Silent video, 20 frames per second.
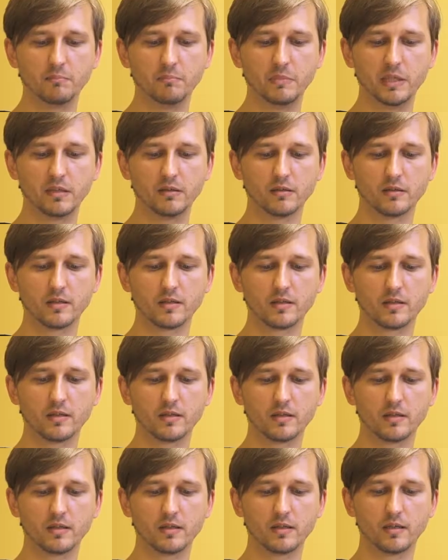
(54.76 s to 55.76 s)
minutes
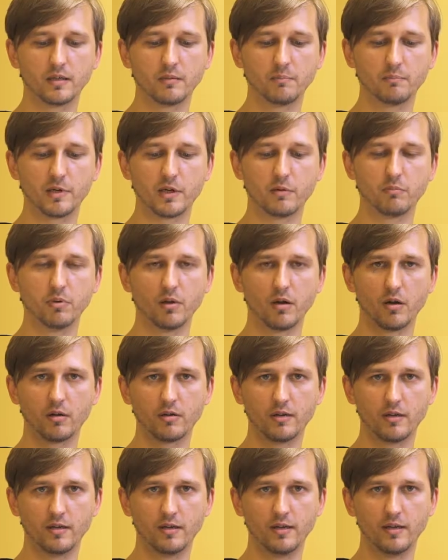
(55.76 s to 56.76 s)
per
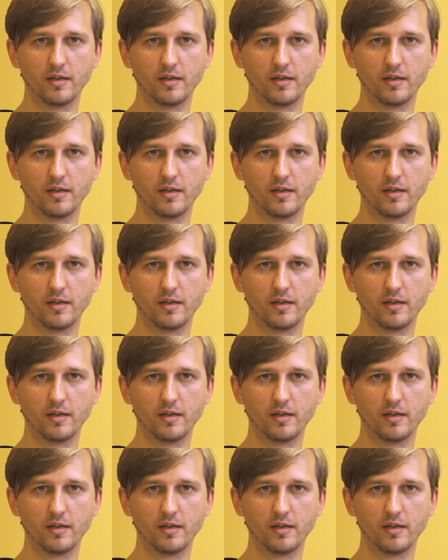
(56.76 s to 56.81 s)
block.